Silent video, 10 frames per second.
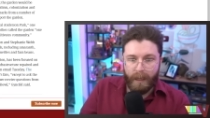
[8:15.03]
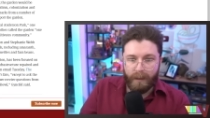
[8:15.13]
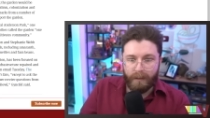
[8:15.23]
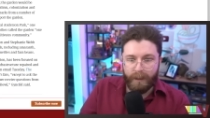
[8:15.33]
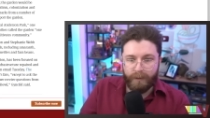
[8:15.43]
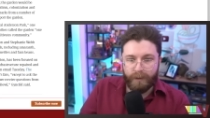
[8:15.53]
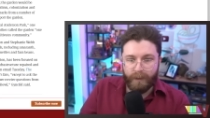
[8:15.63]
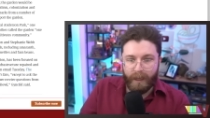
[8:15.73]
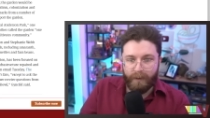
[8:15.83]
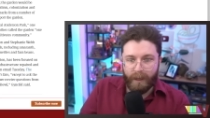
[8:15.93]
Later to
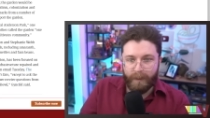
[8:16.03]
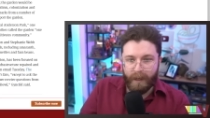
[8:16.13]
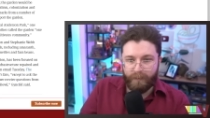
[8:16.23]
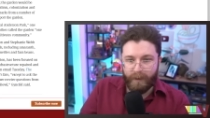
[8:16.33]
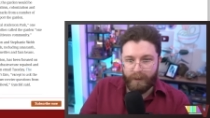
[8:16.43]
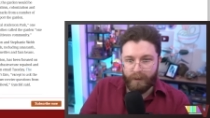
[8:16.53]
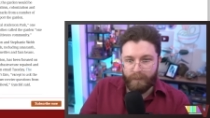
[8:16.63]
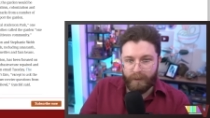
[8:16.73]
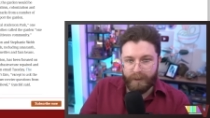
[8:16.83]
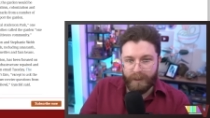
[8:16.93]
an area behind Rainier
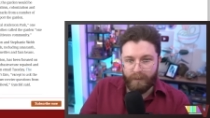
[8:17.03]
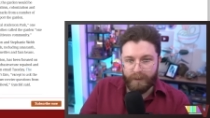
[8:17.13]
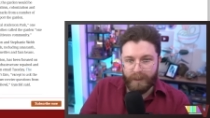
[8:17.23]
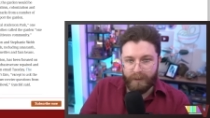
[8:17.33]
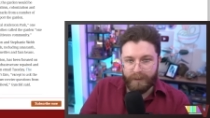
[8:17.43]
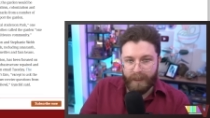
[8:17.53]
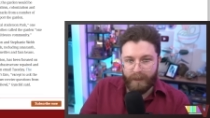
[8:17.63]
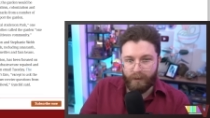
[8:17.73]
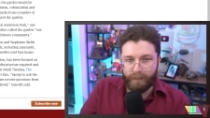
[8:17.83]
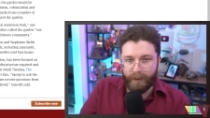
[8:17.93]
Community Center in South
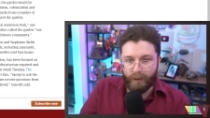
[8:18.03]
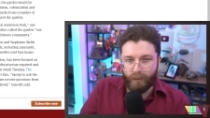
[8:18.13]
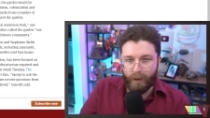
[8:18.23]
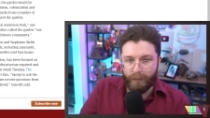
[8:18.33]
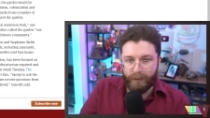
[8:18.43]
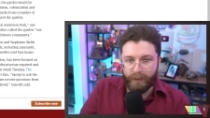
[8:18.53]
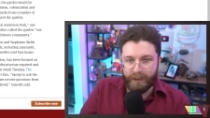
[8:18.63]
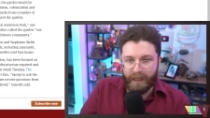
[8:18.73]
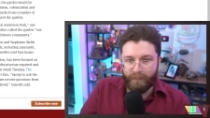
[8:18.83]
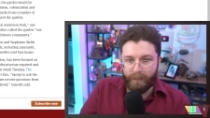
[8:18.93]
Seattle, but, quote, there has
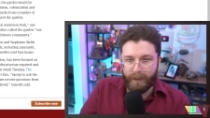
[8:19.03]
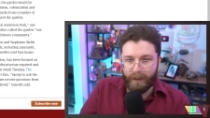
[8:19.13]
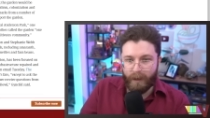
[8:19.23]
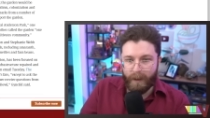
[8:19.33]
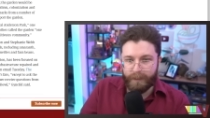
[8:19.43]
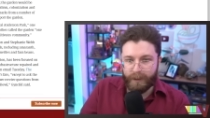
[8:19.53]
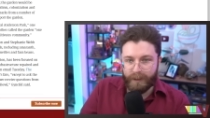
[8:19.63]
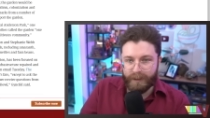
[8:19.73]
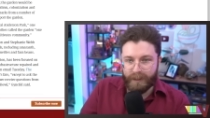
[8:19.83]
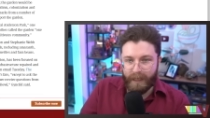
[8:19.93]
never been an option to
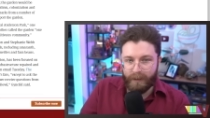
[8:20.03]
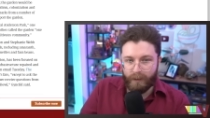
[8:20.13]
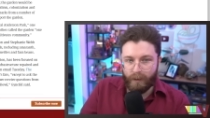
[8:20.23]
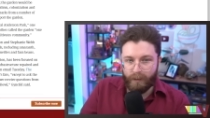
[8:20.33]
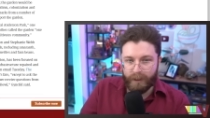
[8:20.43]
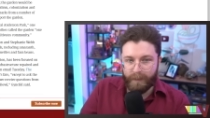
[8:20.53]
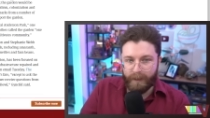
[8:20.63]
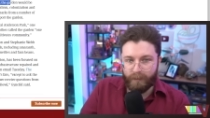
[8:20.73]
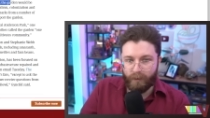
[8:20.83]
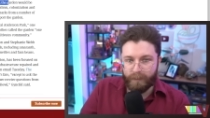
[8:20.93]
stay in the current
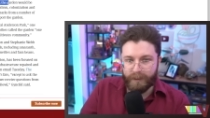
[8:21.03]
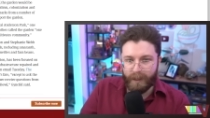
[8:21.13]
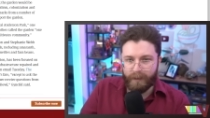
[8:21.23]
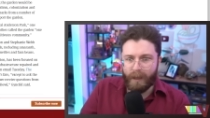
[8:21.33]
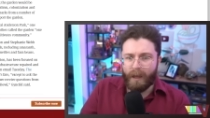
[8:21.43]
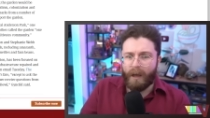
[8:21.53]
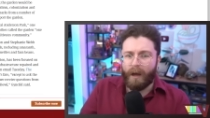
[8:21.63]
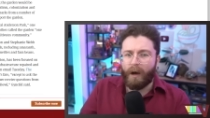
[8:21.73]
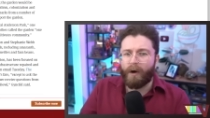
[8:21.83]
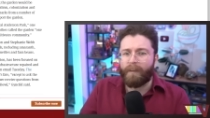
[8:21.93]
spot, the group said.
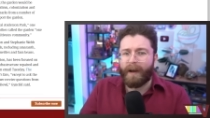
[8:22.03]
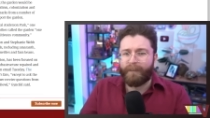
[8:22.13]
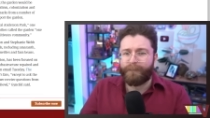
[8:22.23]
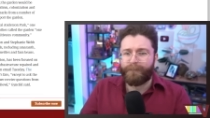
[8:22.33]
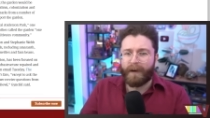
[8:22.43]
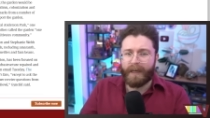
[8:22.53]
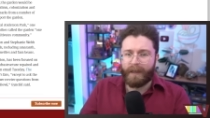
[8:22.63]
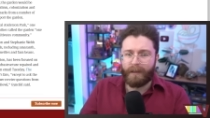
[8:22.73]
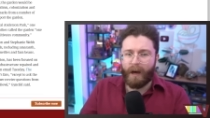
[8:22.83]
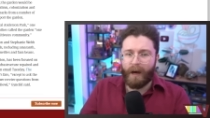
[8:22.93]
Oh my
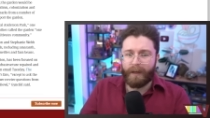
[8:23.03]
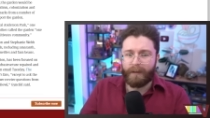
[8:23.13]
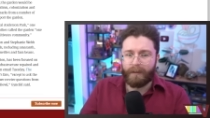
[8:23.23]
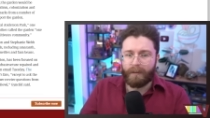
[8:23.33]
f***ing God.